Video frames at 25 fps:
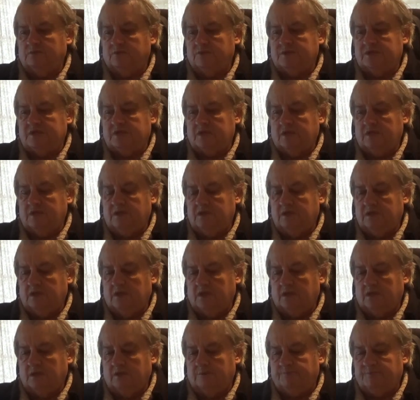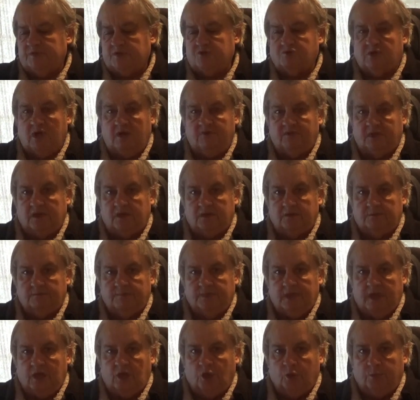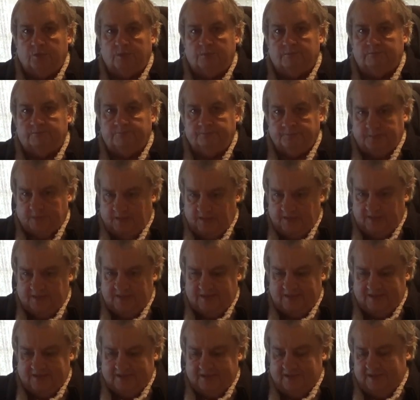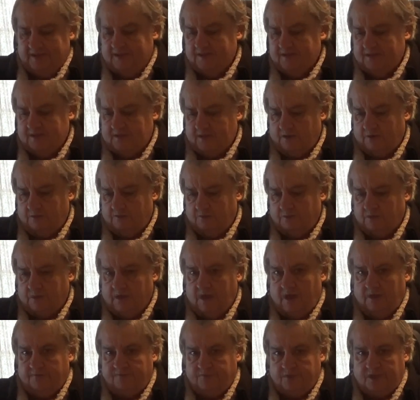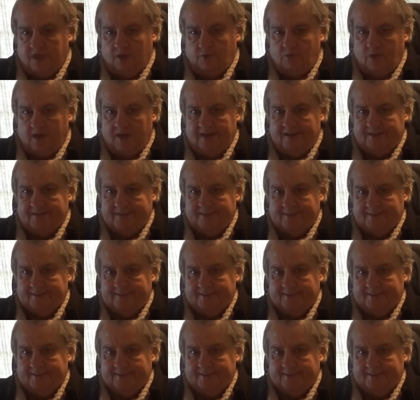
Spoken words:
could see the Traveller album. So look out for that one.